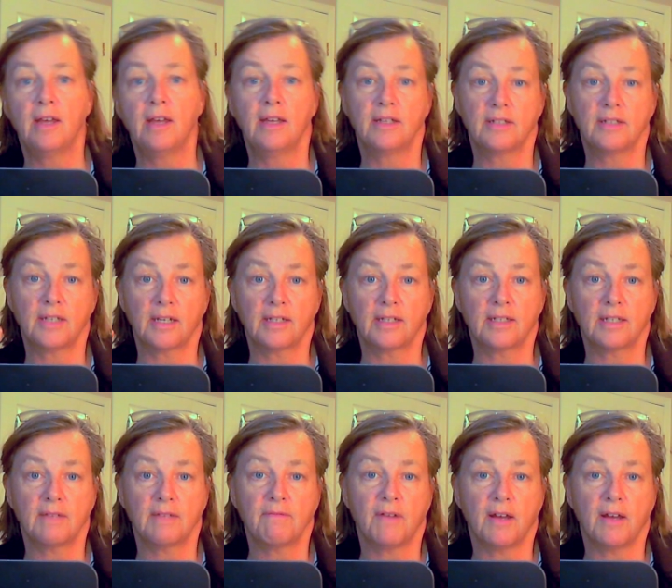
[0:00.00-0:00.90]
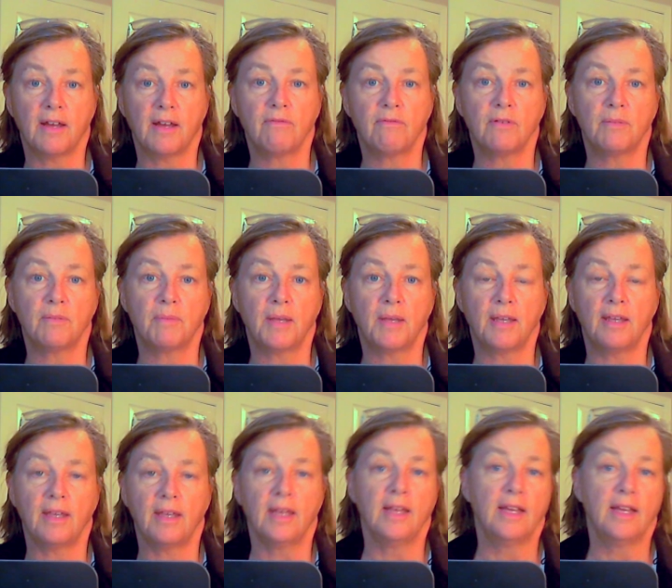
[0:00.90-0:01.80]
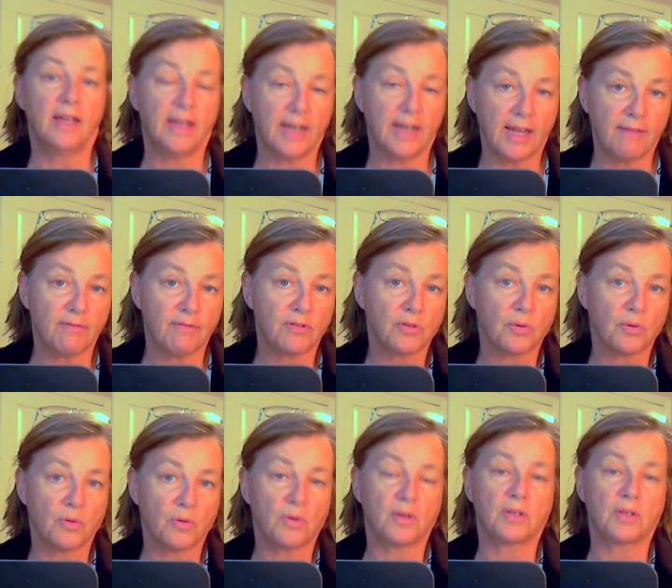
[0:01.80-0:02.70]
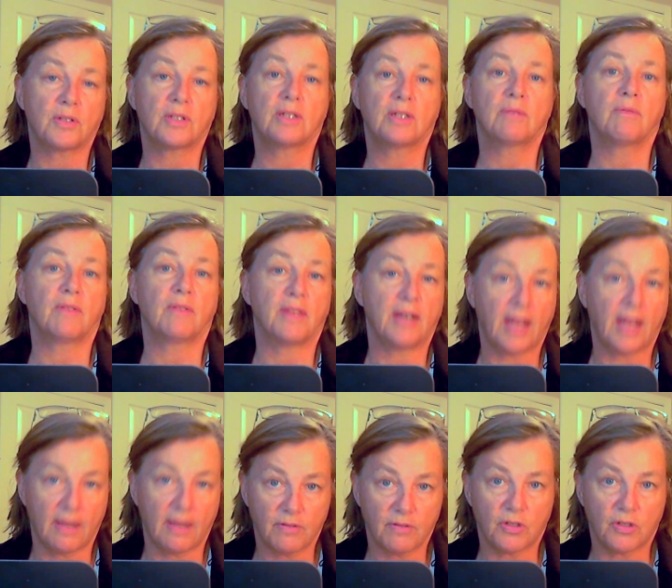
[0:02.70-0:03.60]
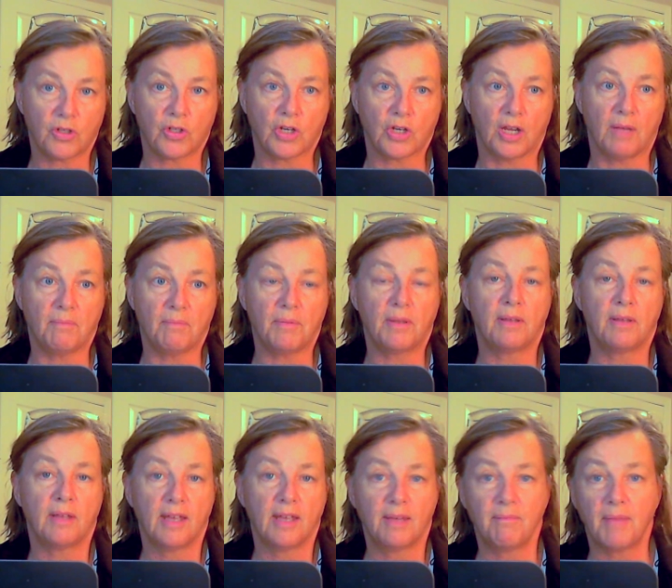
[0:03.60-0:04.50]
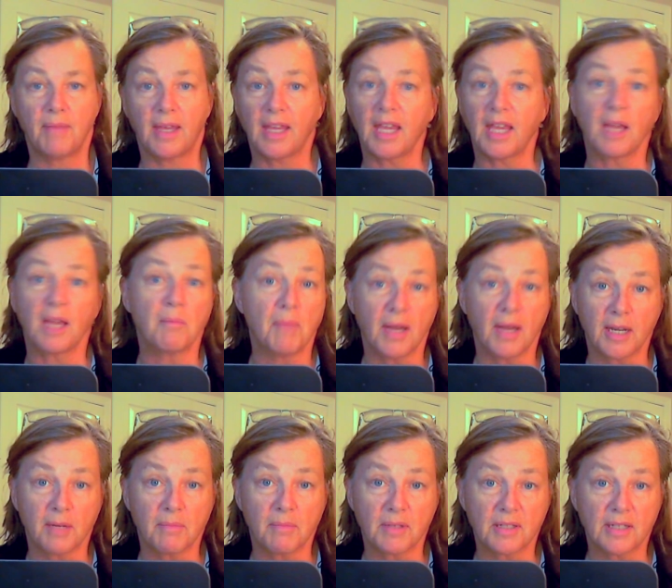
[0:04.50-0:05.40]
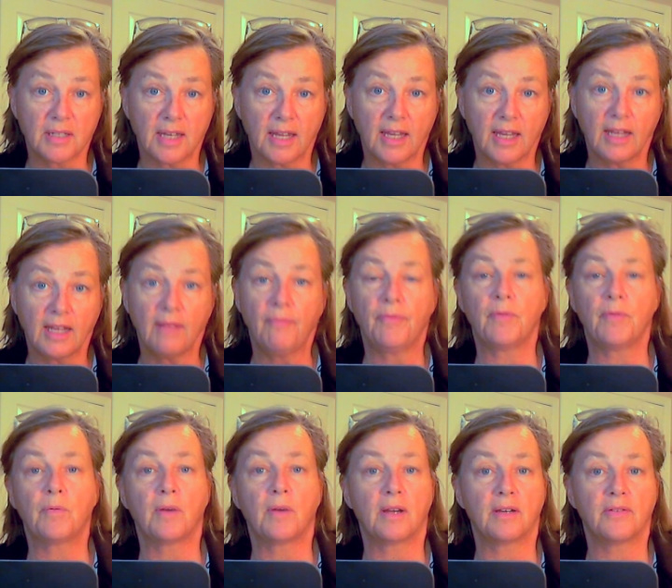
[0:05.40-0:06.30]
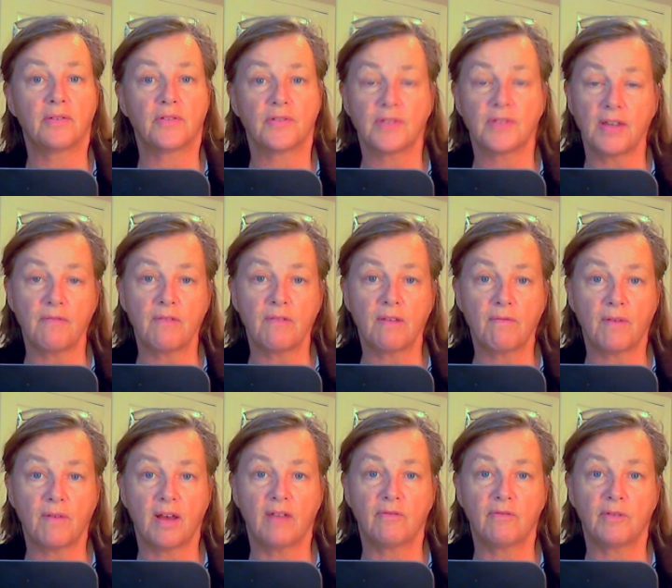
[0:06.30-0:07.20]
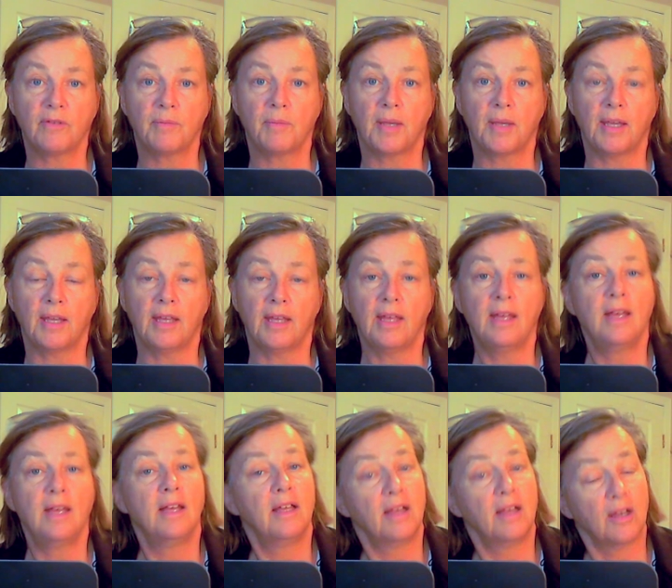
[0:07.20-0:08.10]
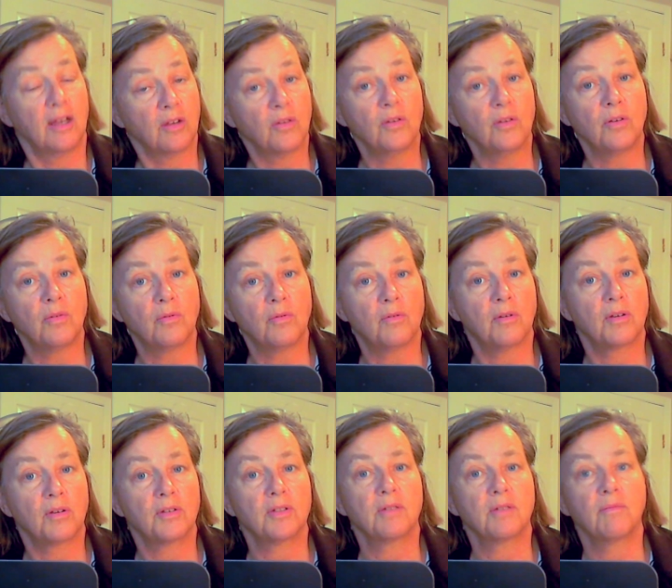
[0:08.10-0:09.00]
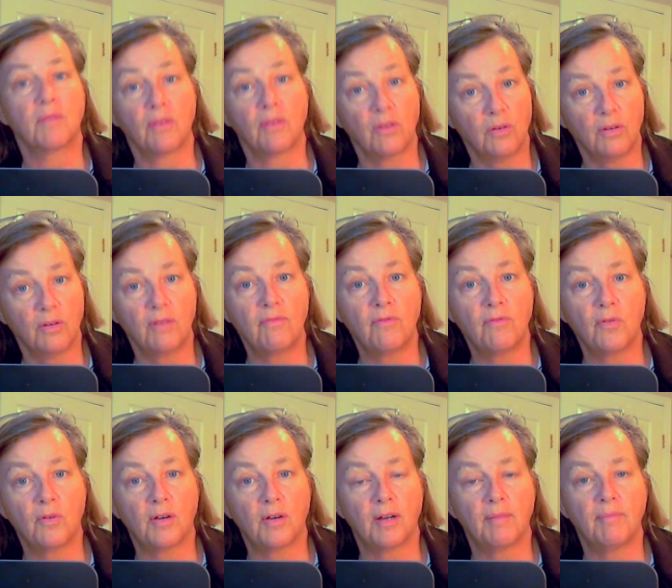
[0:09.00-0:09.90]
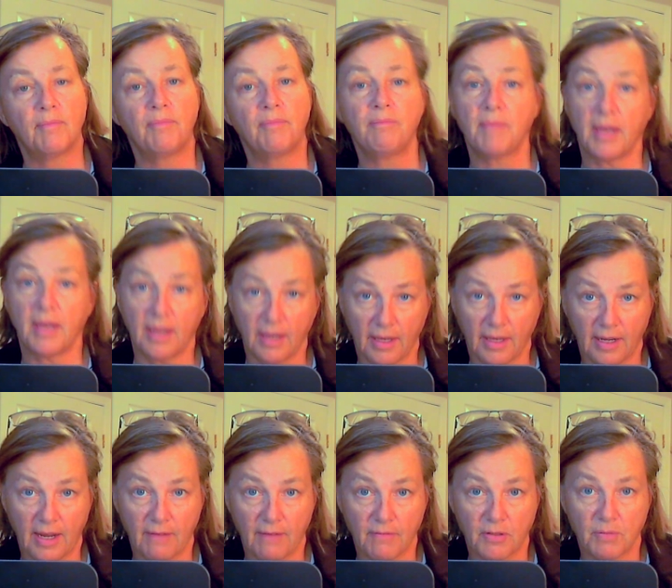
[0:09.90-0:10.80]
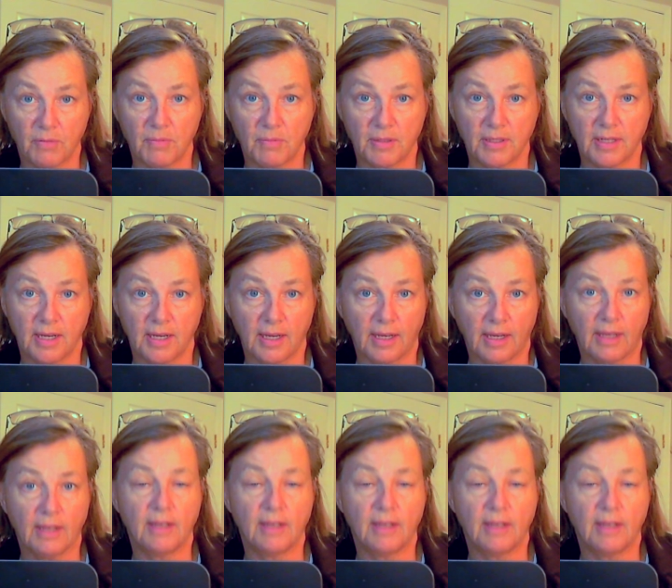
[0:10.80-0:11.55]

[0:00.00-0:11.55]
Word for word: sixty-five would be an average horse with an average jump making a minor mistake, whereas a seventy-five would be a good horse with good form making an average mistake.